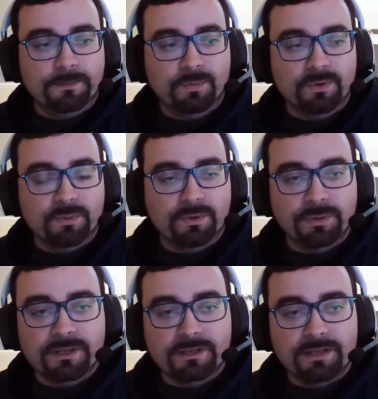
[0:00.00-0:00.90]
what we
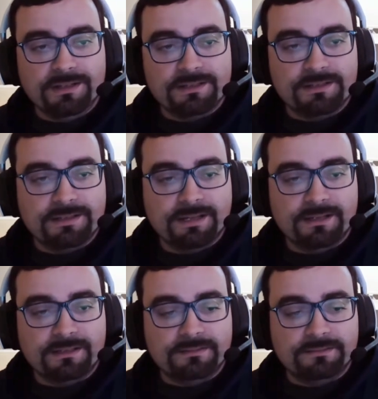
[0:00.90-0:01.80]
realize is
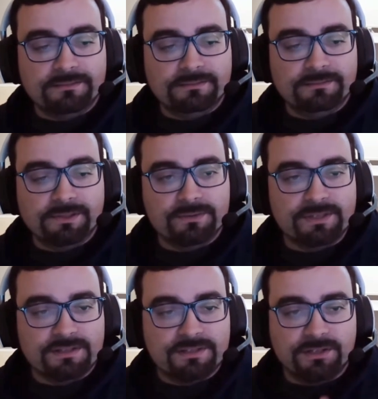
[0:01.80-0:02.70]
that there
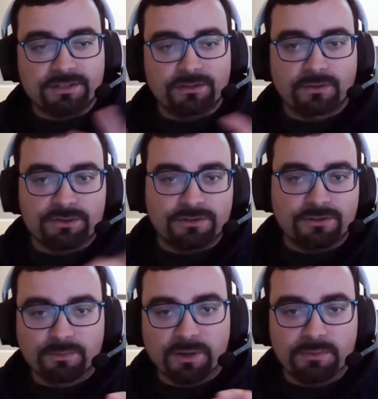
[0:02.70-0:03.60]
is these
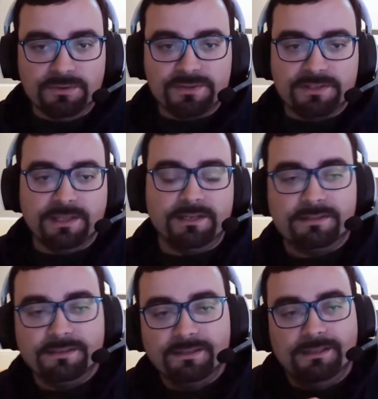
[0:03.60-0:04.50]
technological bubbles
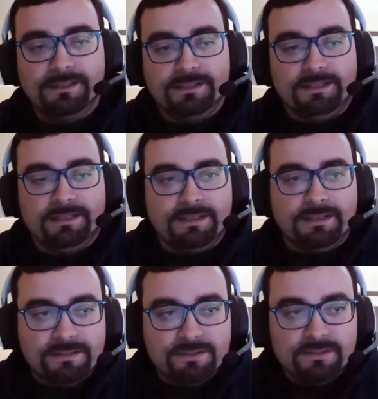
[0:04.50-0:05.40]
that
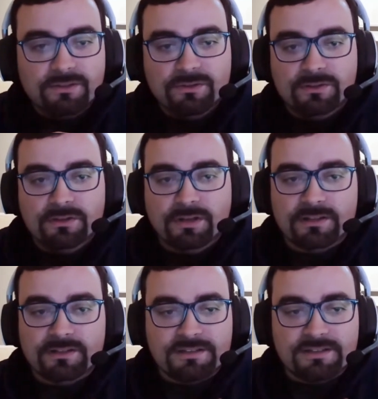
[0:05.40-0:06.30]
did
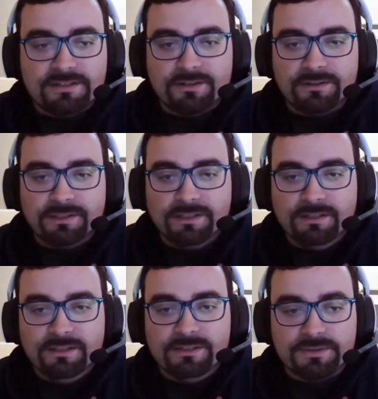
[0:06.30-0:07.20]
not
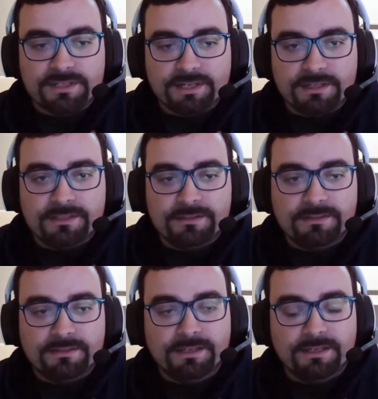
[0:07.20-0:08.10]
necessarily intersect,
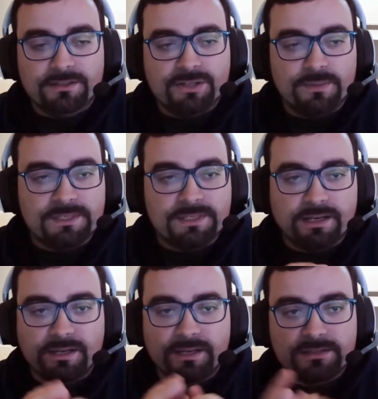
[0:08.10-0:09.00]
and
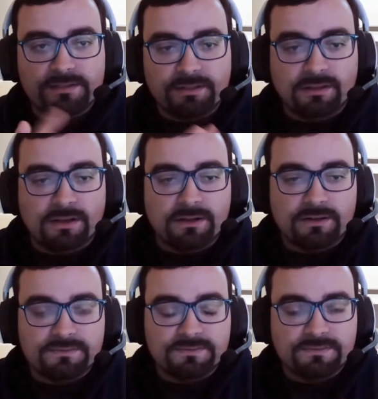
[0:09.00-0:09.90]
Jamstack has a lot
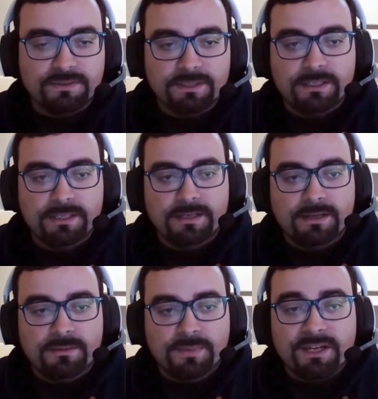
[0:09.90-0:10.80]
of
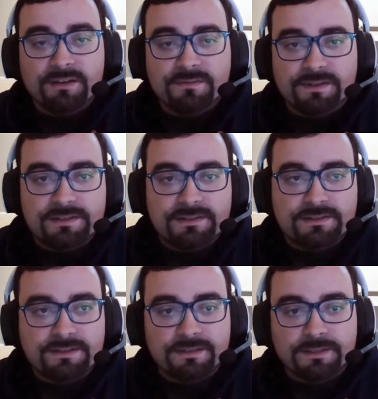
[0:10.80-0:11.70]

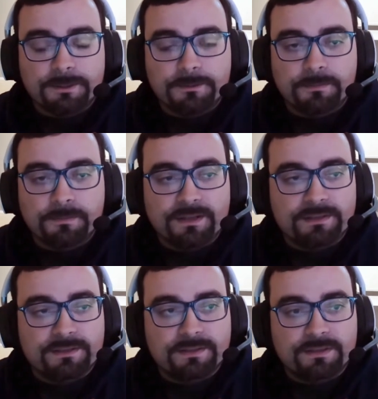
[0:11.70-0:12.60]
benefits
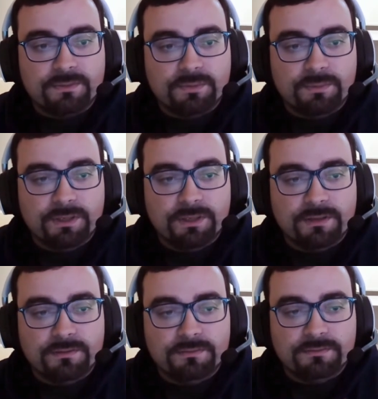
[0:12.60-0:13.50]
that would
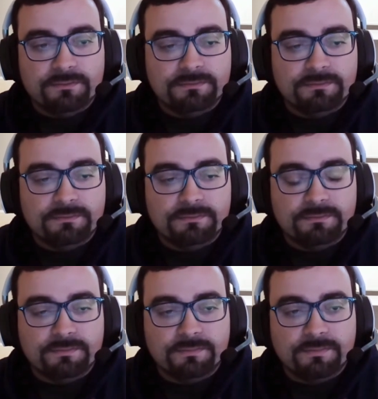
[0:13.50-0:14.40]
be, I
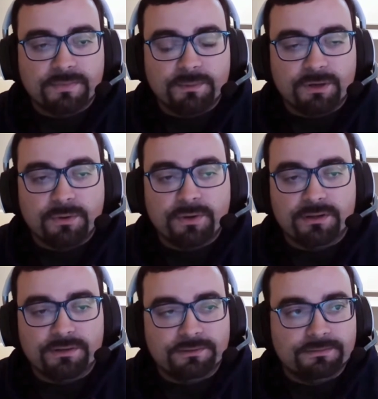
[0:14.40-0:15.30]
mean,
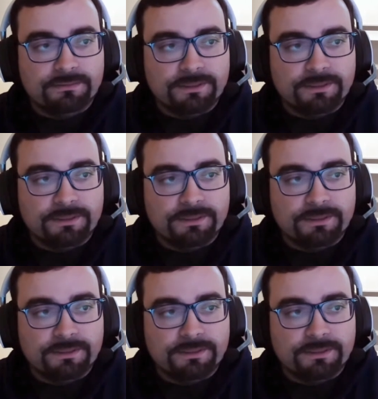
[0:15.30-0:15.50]
critical,